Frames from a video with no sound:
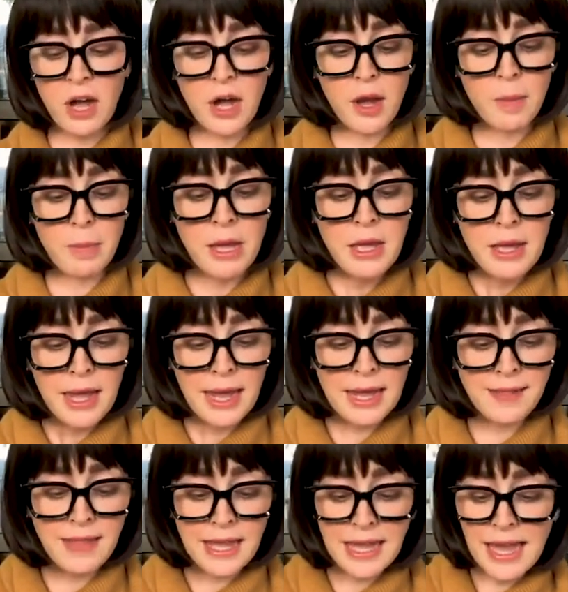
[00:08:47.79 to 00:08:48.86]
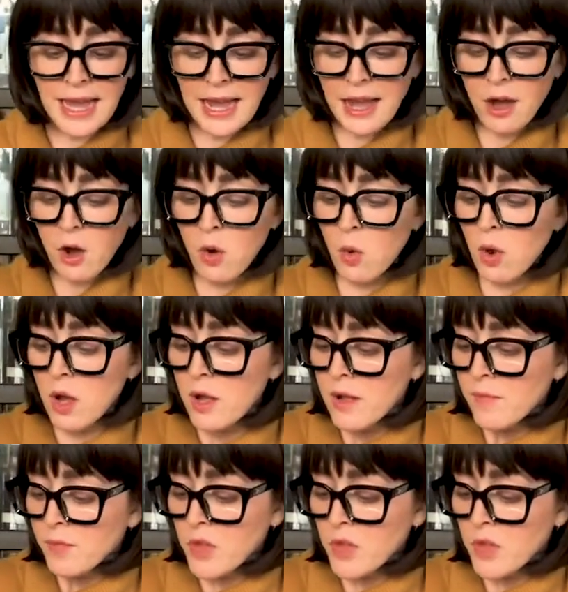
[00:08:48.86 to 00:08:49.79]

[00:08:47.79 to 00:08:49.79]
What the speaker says: and like how,